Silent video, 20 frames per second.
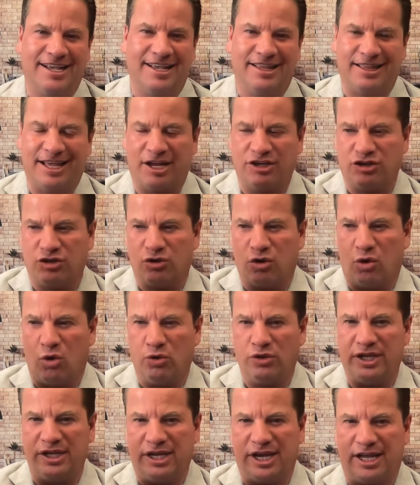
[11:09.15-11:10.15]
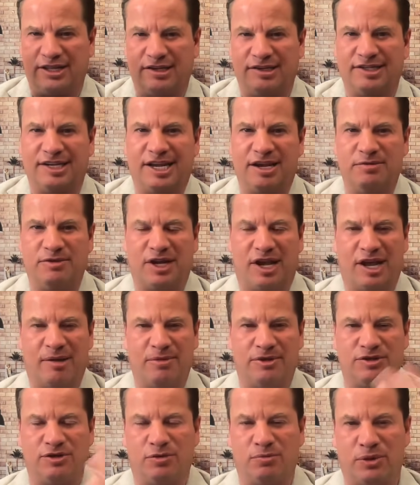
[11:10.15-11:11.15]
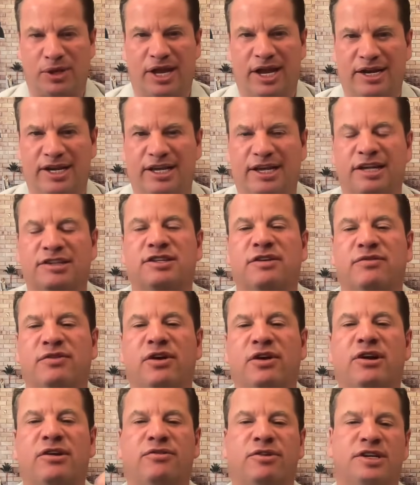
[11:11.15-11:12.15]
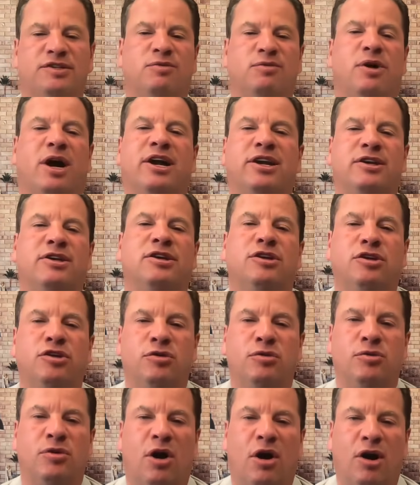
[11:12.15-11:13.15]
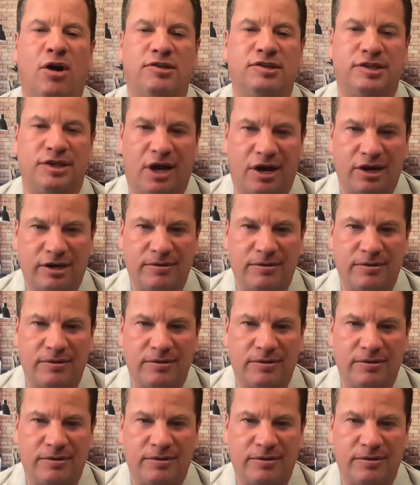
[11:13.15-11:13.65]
that you're holding at the same time as you're planning is the very reason why you are stuck.